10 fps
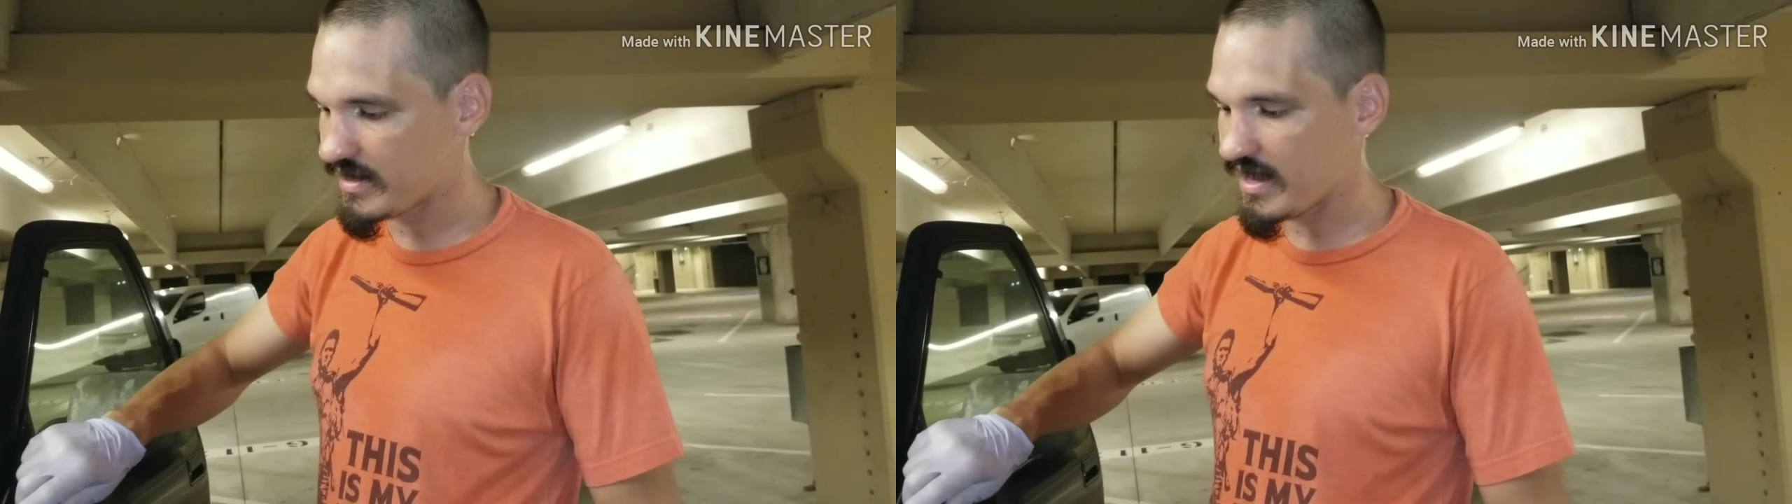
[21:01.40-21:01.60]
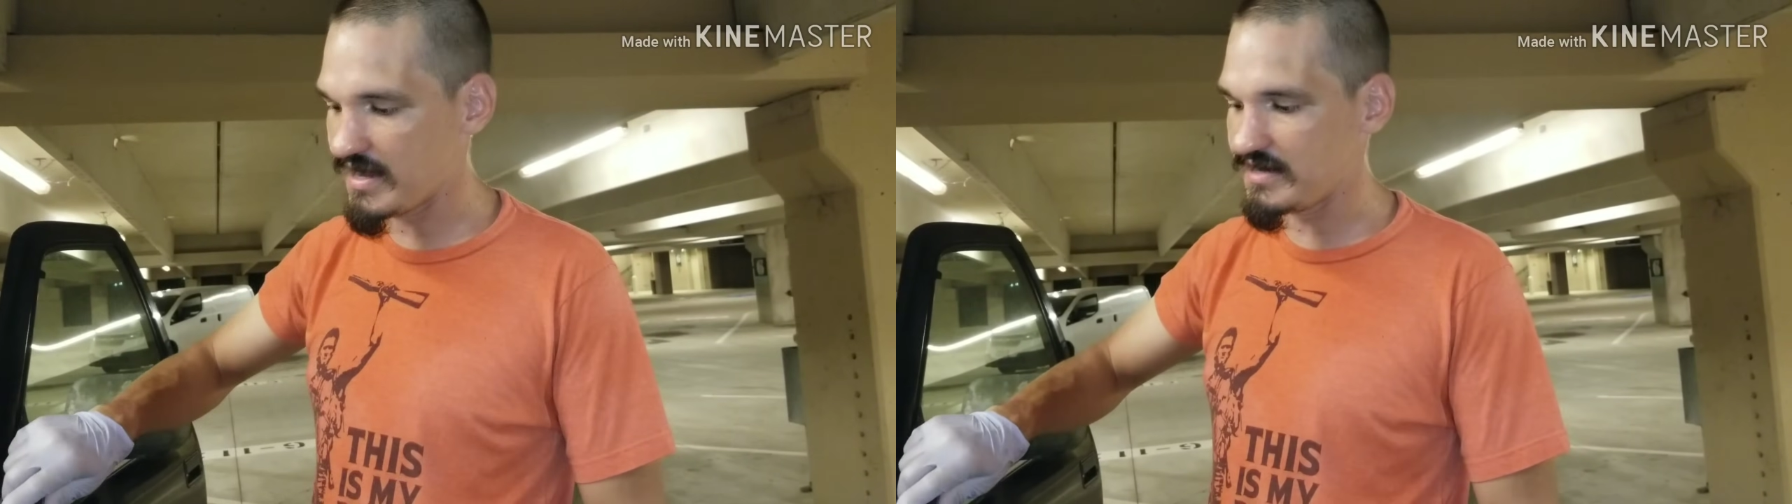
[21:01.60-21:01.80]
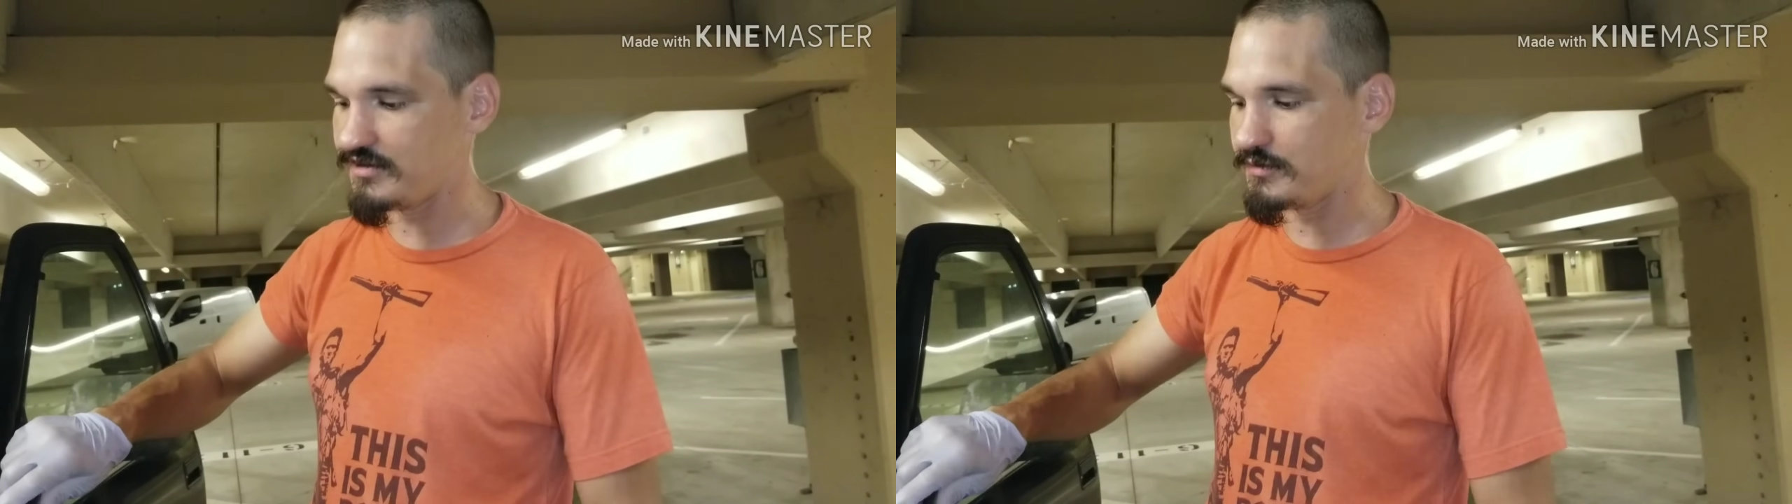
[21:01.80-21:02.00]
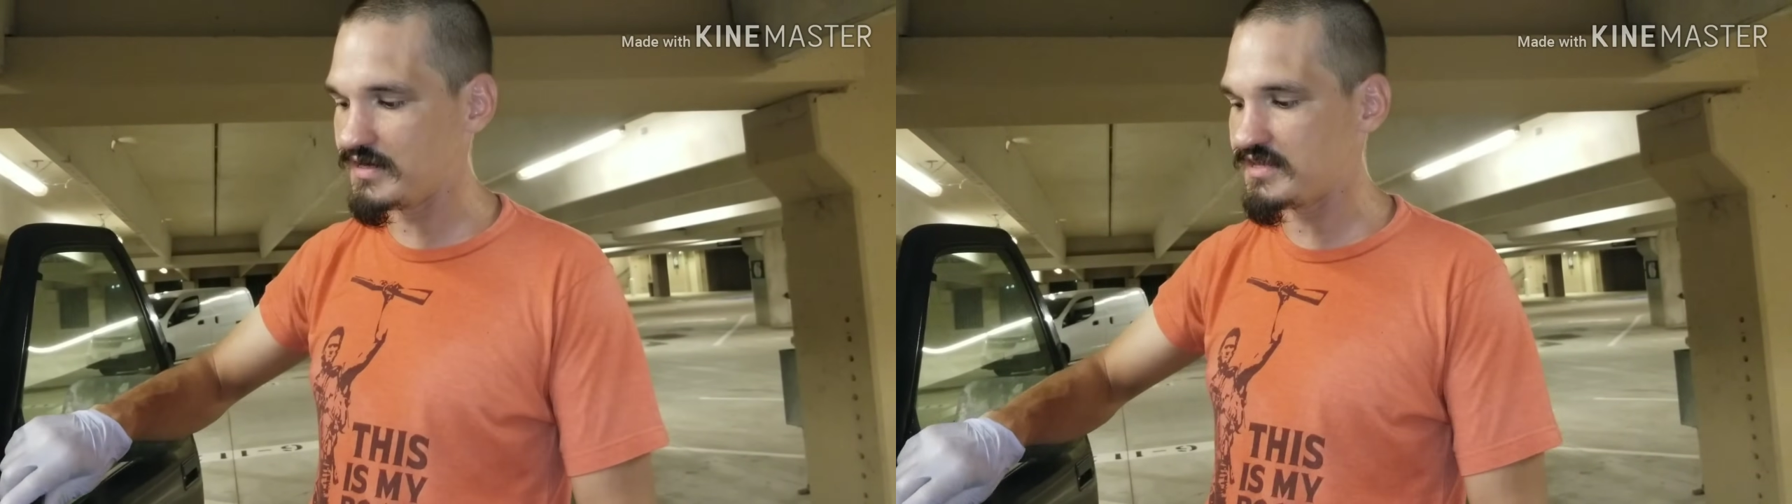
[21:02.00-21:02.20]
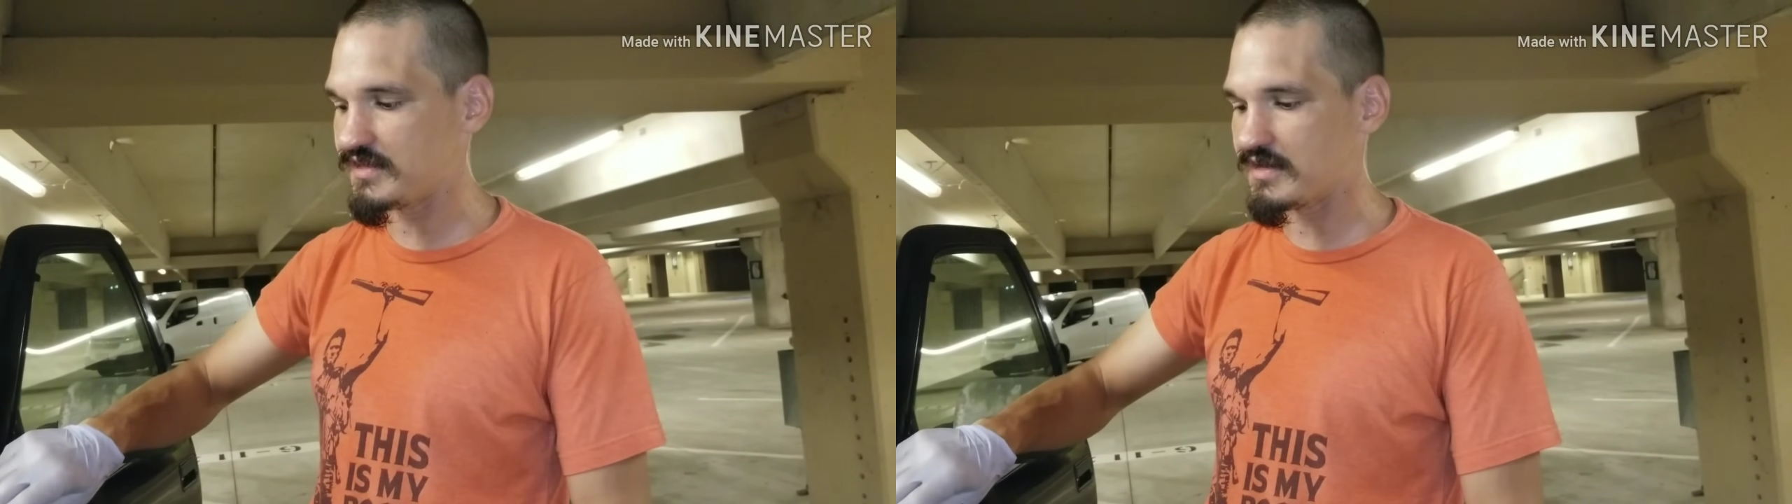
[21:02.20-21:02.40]
I didn't do
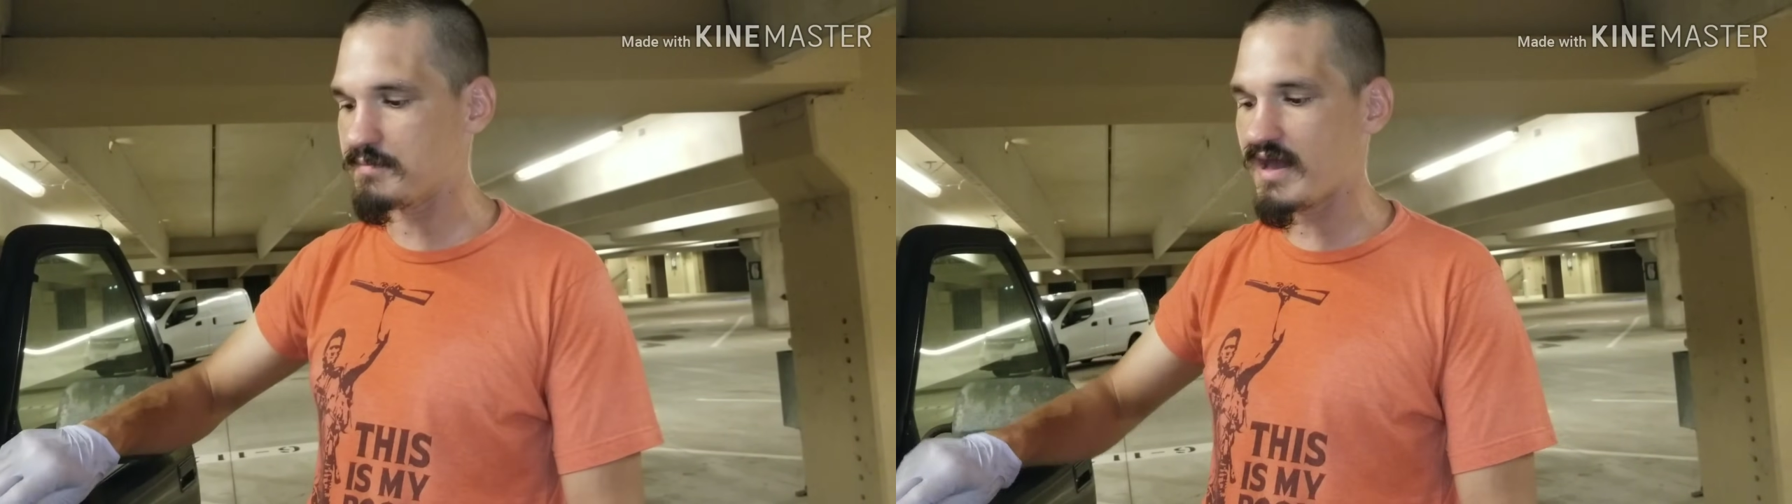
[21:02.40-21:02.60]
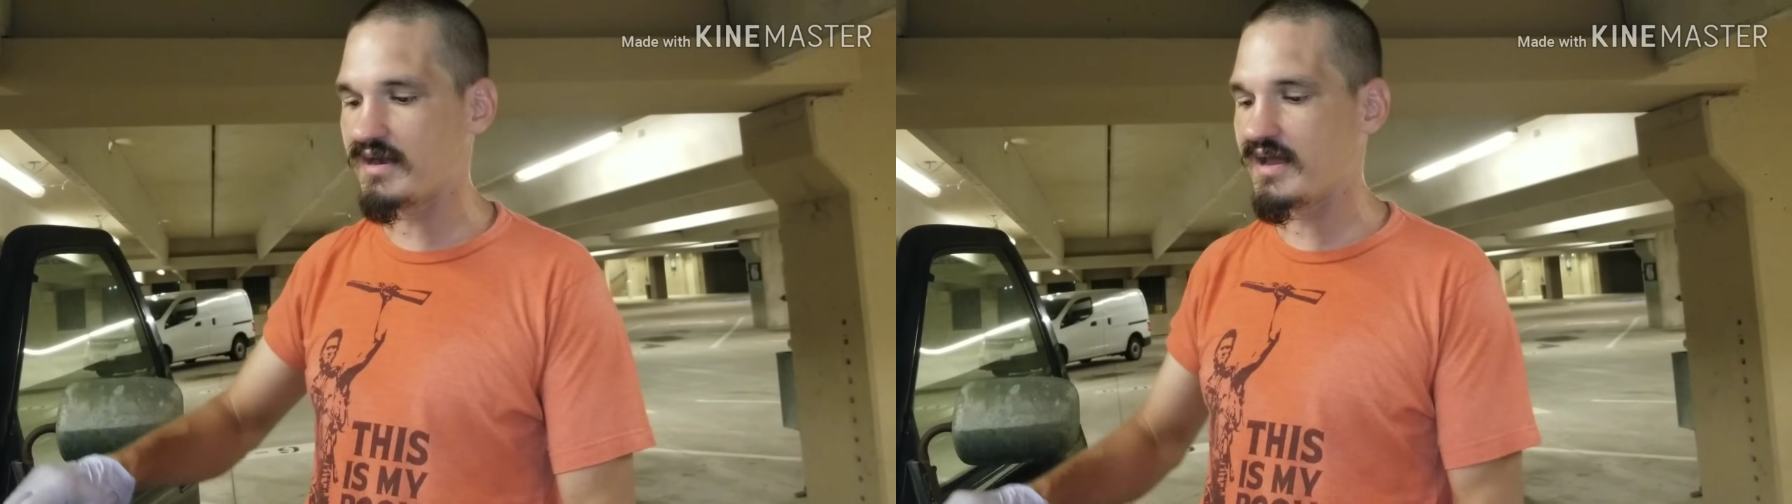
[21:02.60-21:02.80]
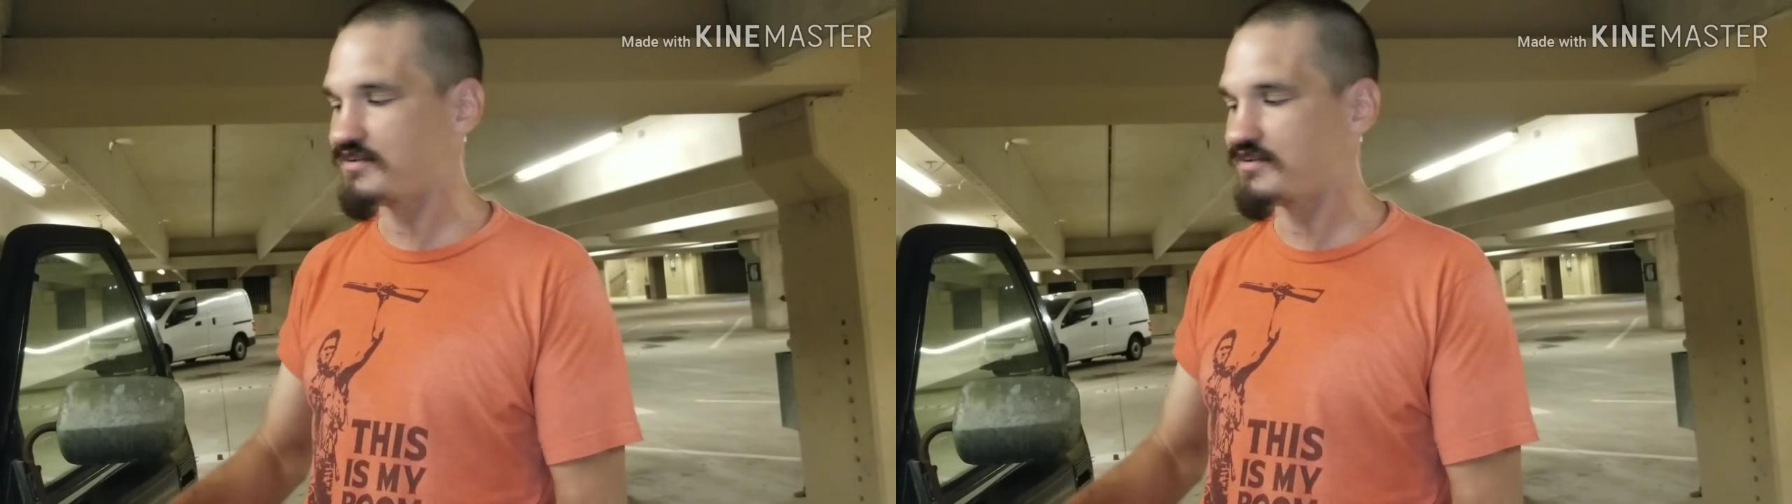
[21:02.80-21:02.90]
anything about it.